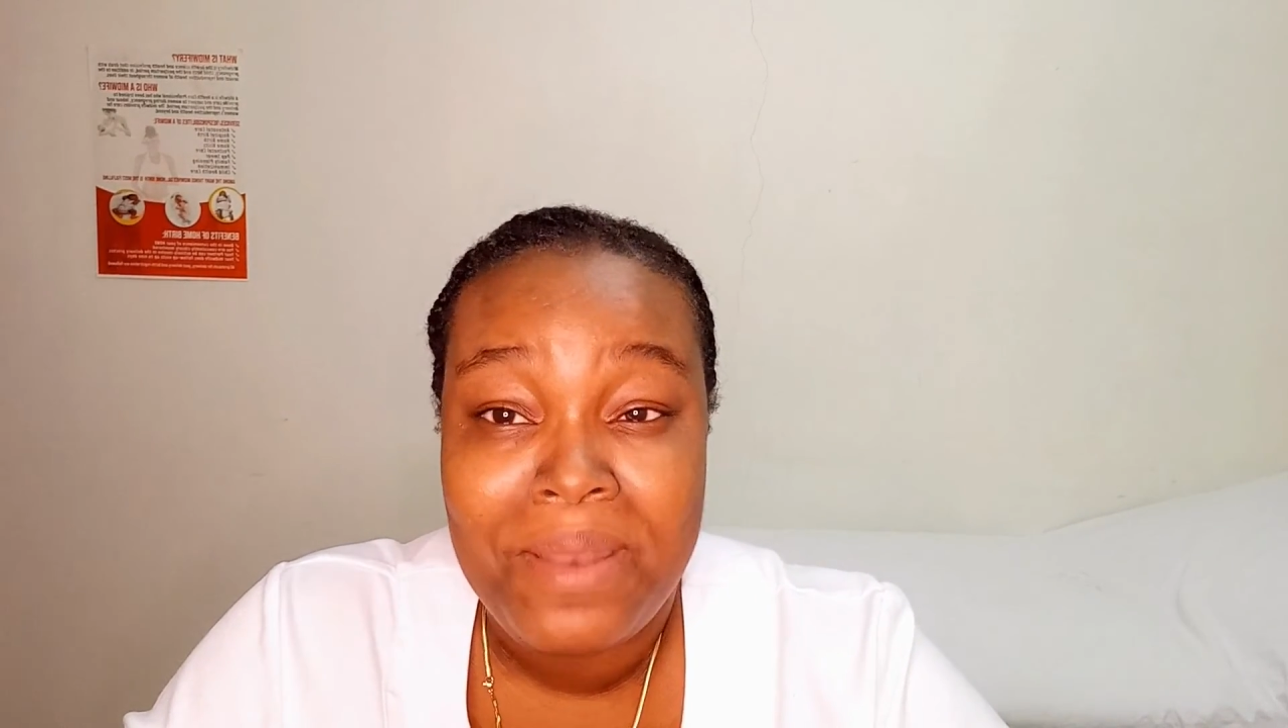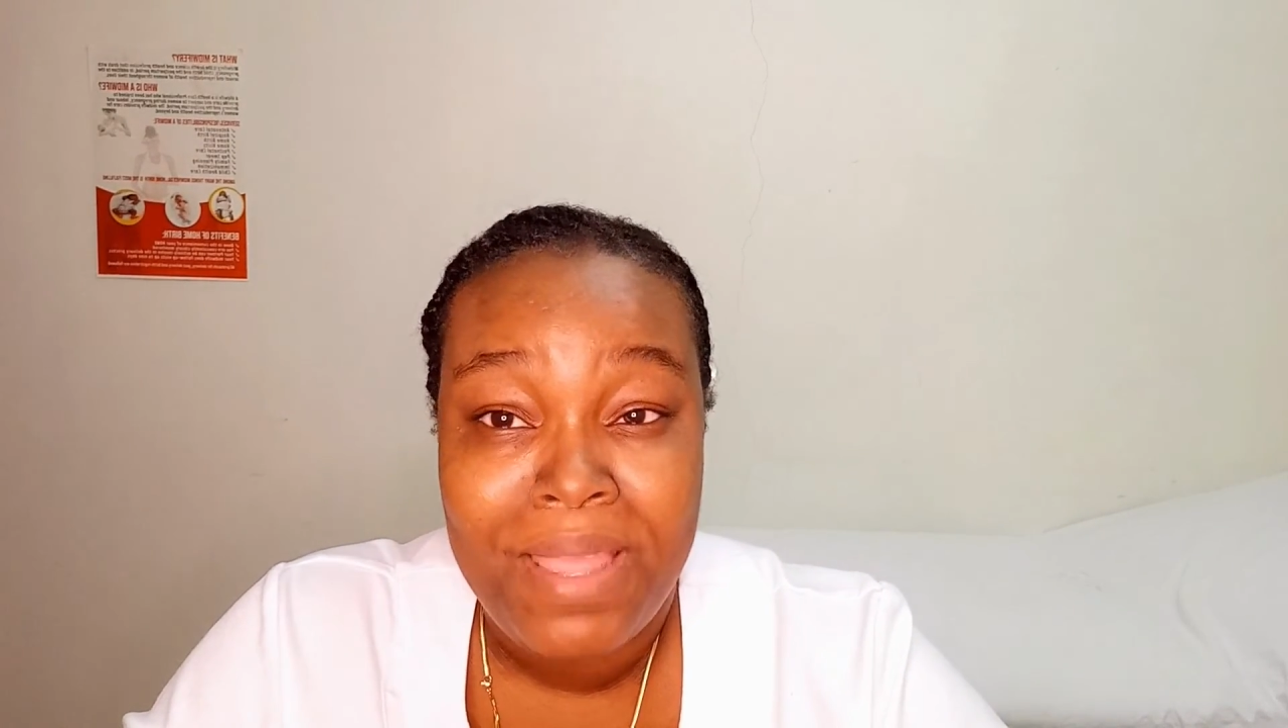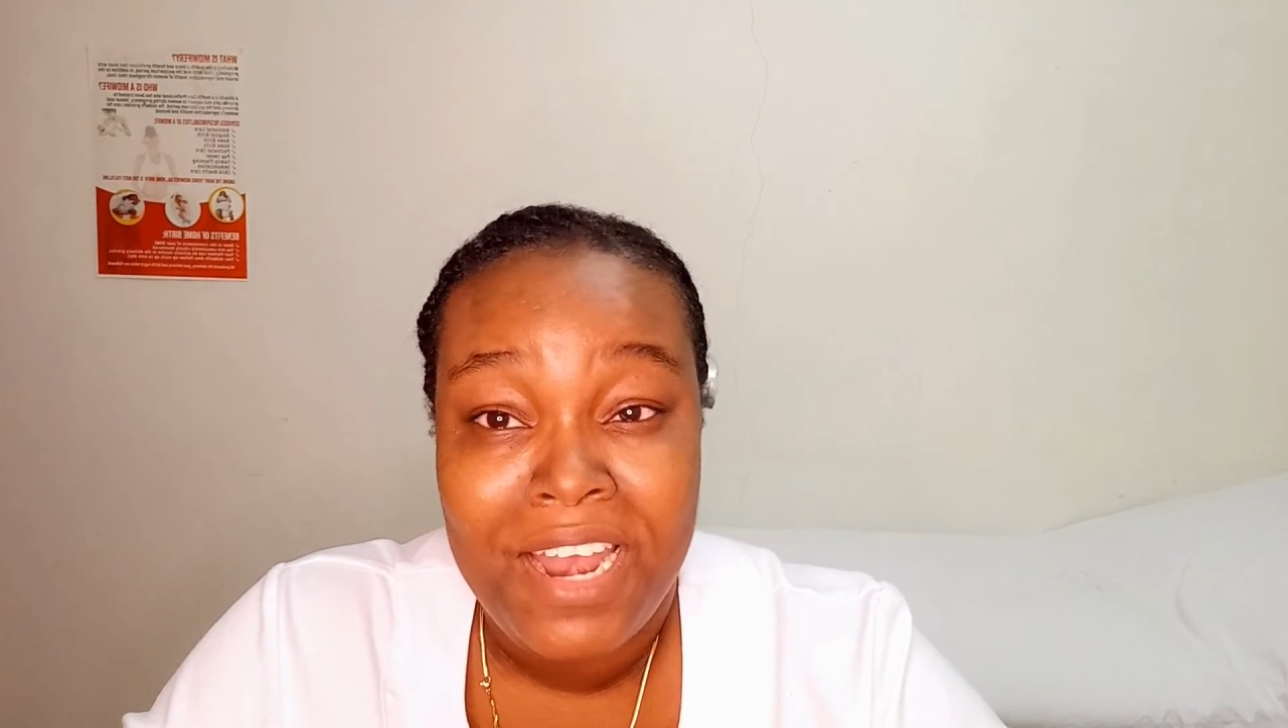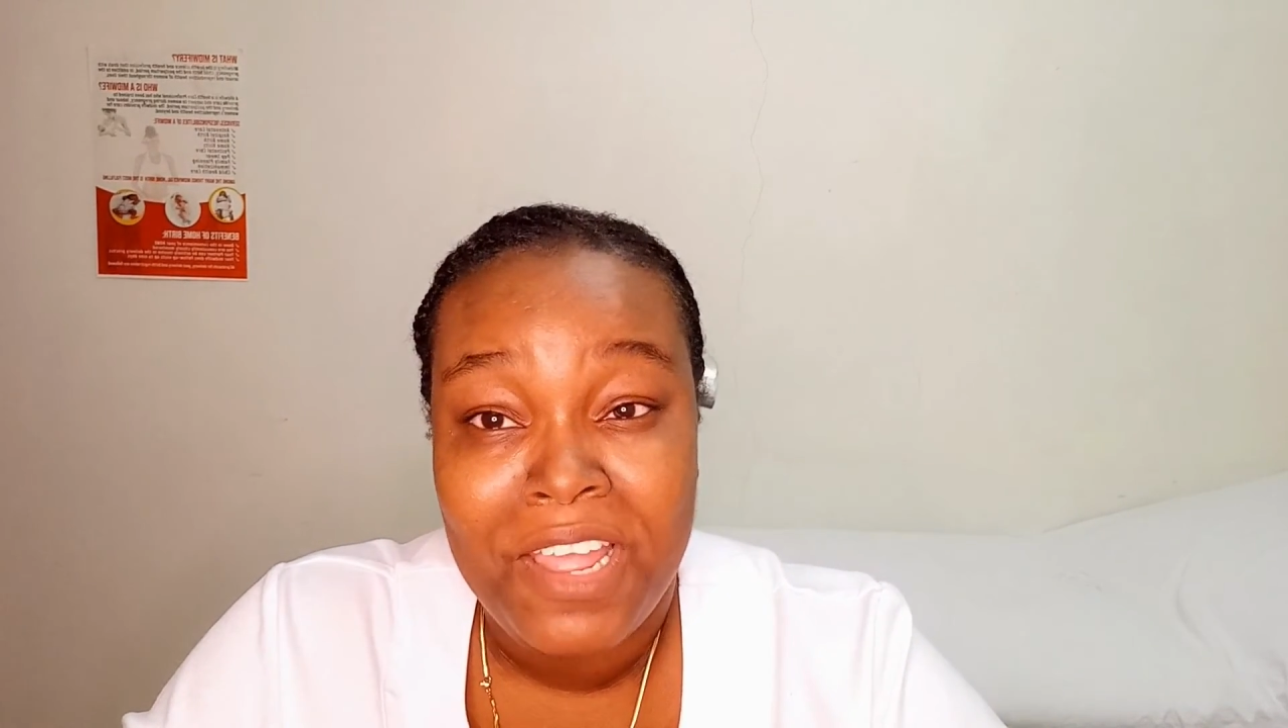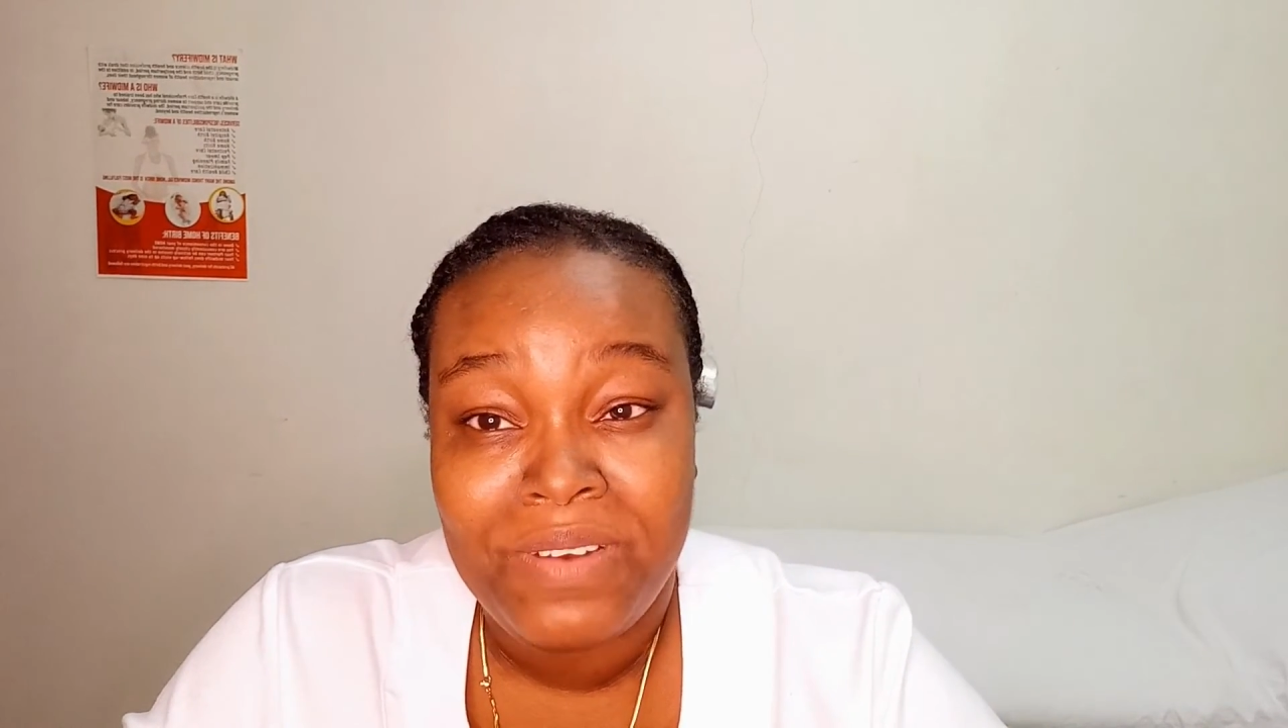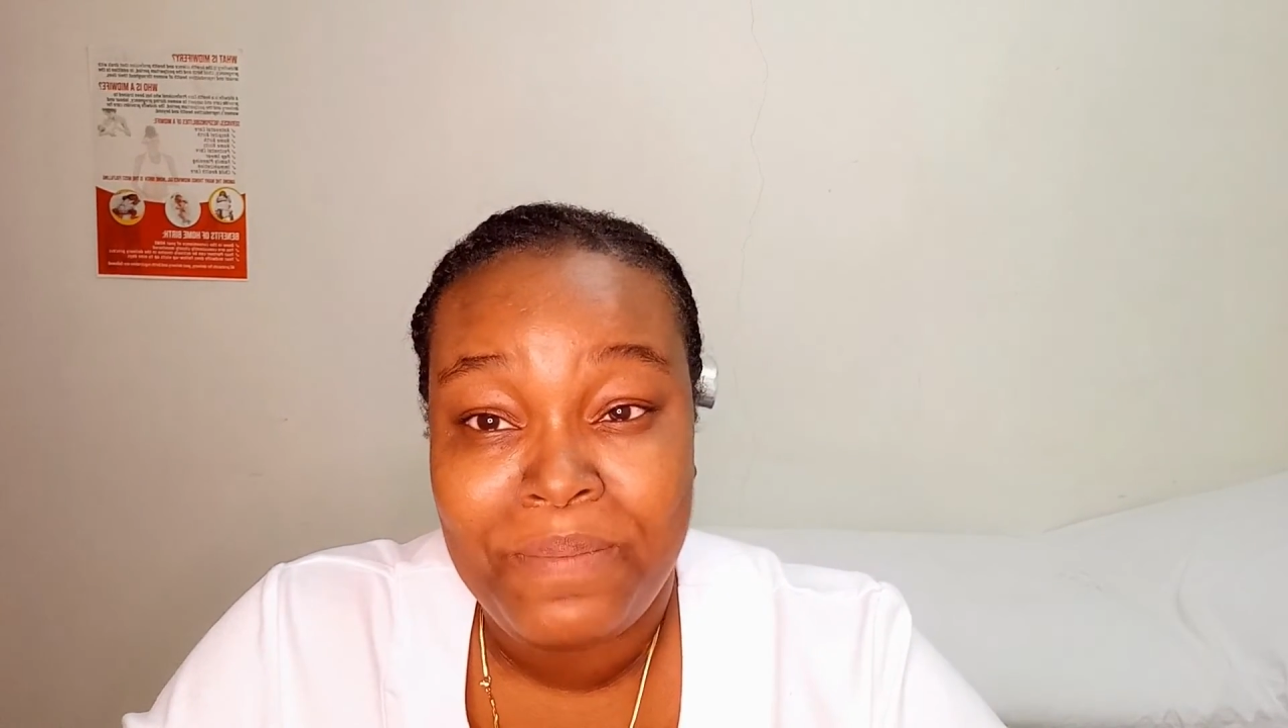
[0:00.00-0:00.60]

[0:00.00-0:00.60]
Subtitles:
my lovely